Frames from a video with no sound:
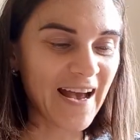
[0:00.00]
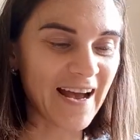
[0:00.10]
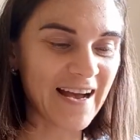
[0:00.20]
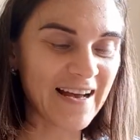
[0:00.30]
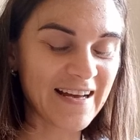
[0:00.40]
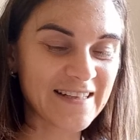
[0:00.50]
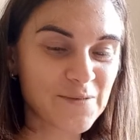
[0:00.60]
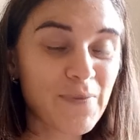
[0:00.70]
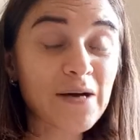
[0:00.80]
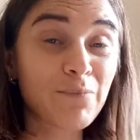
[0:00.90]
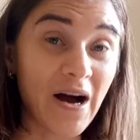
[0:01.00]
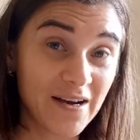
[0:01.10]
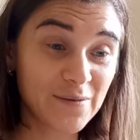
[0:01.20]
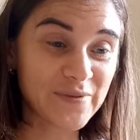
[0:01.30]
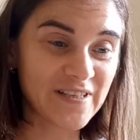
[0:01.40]
And
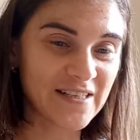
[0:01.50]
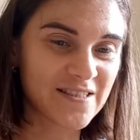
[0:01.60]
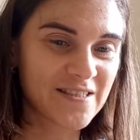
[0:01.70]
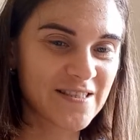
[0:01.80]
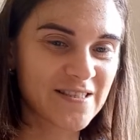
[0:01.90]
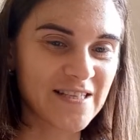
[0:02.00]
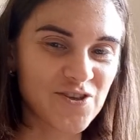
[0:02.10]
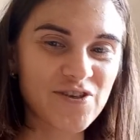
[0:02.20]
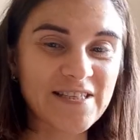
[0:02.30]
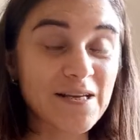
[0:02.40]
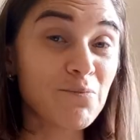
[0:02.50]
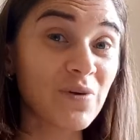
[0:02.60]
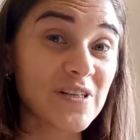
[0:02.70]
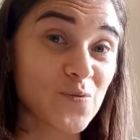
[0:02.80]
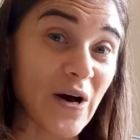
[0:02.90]
bagpipes, that's such a
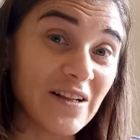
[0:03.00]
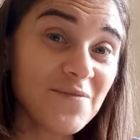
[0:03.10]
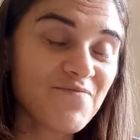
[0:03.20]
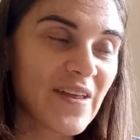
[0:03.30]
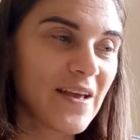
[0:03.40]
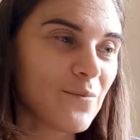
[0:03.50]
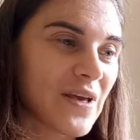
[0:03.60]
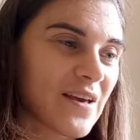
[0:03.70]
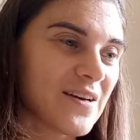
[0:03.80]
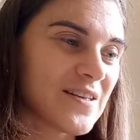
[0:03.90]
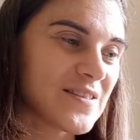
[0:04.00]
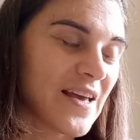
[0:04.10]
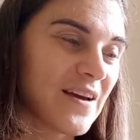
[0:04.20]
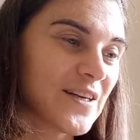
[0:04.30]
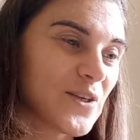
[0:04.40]
symbol as well, because
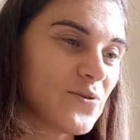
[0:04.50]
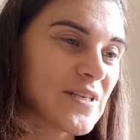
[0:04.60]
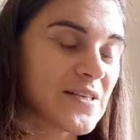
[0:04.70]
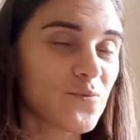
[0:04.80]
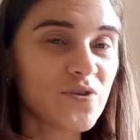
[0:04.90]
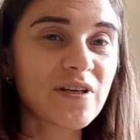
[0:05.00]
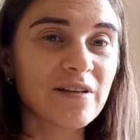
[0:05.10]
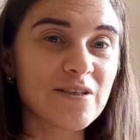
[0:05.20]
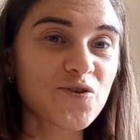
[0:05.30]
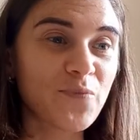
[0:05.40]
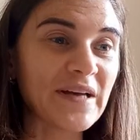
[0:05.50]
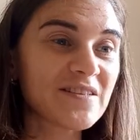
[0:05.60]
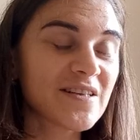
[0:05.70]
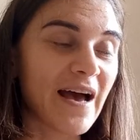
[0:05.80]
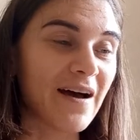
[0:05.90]
they are used as a musical
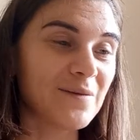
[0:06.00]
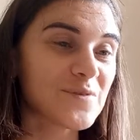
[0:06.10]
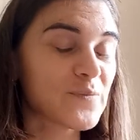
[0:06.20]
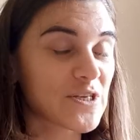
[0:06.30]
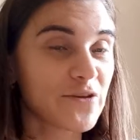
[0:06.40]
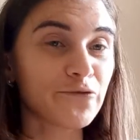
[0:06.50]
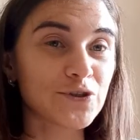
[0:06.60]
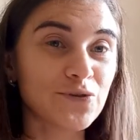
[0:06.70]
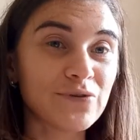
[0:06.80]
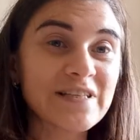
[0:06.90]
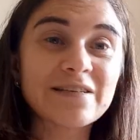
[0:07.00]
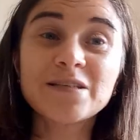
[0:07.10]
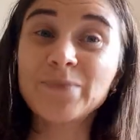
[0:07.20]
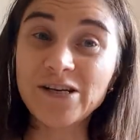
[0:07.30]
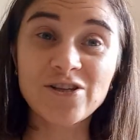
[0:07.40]
instrument, especially for tourists,
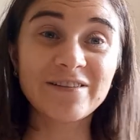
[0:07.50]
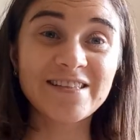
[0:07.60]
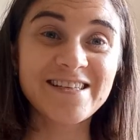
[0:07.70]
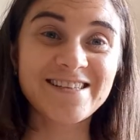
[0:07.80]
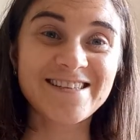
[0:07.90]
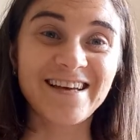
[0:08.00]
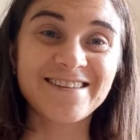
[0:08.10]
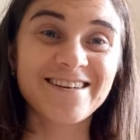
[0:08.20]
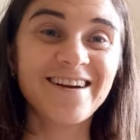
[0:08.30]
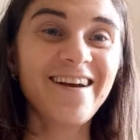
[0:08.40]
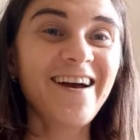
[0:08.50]
especially in the city center.